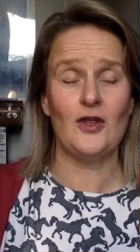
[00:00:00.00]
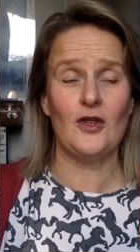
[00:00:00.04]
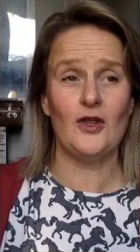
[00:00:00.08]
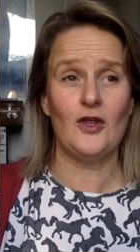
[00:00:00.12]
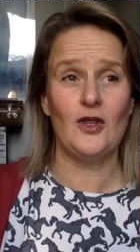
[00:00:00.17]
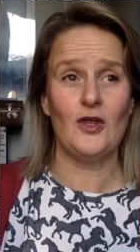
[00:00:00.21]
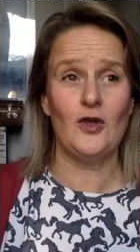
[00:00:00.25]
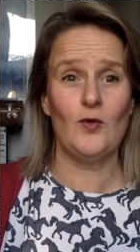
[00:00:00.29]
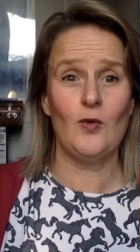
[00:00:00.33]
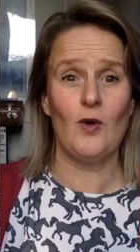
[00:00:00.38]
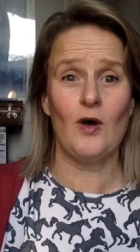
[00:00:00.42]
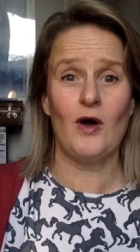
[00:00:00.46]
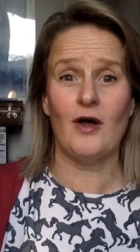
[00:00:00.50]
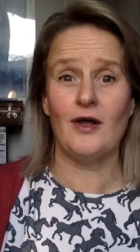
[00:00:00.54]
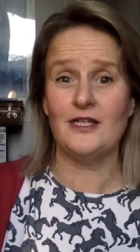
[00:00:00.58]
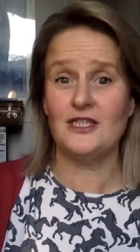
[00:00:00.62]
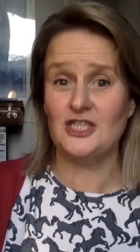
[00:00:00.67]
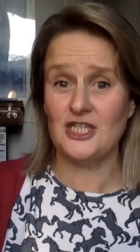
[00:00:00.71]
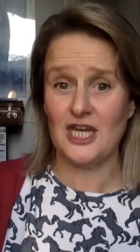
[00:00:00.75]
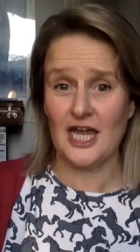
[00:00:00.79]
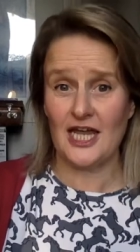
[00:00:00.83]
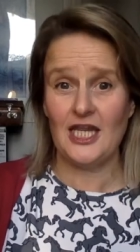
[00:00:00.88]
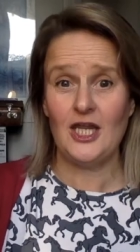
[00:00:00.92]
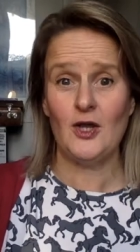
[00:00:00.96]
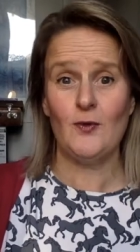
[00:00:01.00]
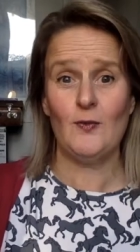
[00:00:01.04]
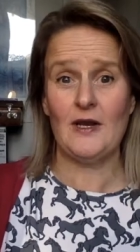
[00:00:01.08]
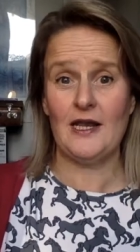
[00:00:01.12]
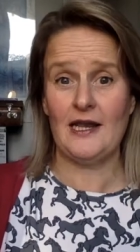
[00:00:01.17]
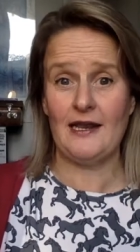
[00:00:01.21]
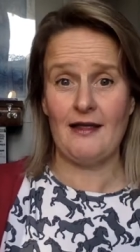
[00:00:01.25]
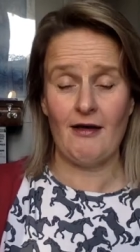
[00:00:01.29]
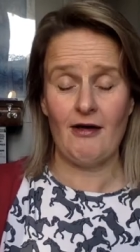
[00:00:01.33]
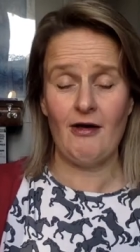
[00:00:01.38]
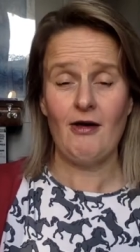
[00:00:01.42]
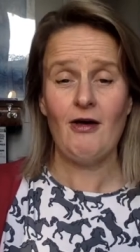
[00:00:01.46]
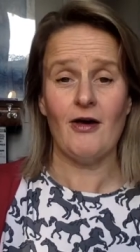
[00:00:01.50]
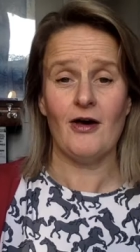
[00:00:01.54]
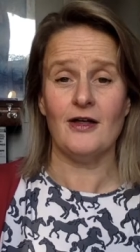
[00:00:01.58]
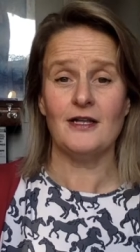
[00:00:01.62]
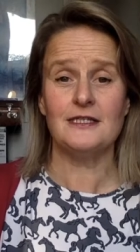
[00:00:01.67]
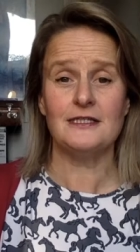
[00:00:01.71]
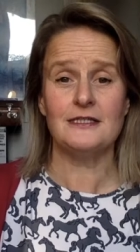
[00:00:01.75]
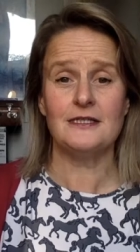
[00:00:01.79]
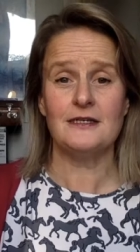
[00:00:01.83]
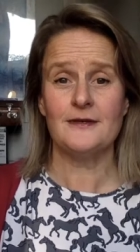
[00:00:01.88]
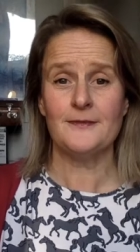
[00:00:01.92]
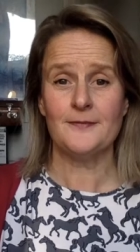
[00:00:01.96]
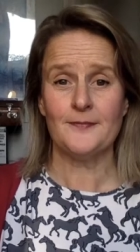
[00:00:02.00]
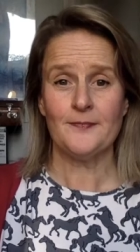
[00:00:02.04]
you are genuinely hurt